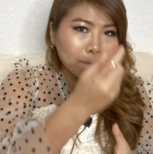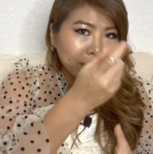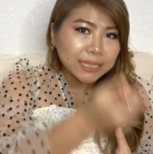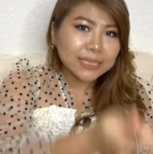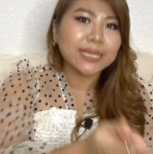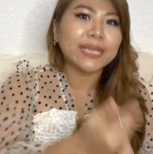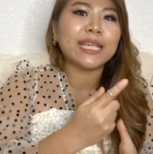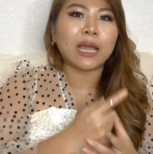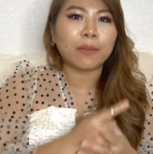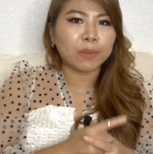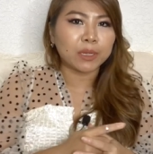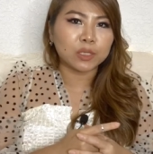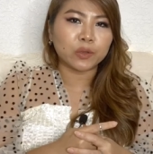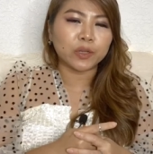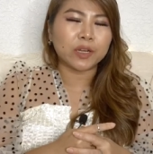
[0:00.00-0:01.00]

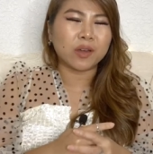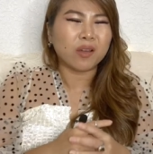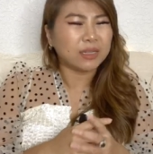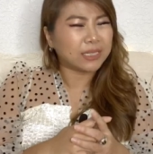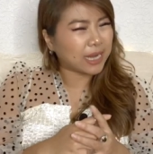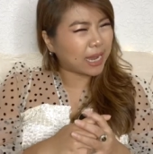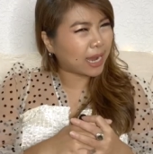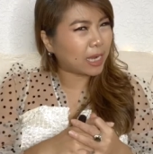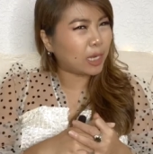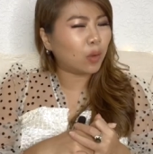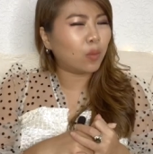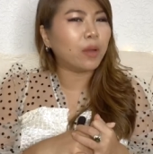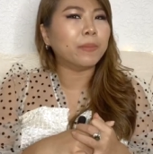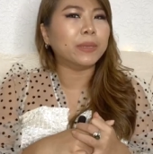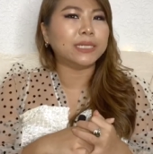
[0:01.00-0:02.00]
Pesayame, not Taga
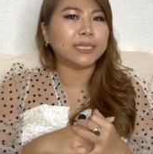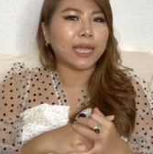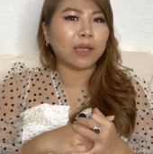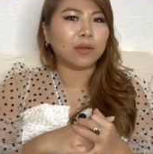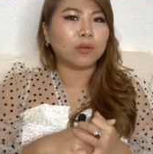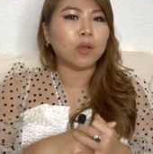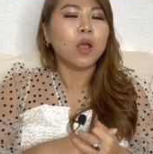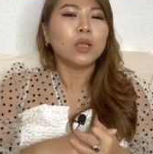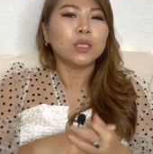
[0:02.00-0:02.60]
Loma down.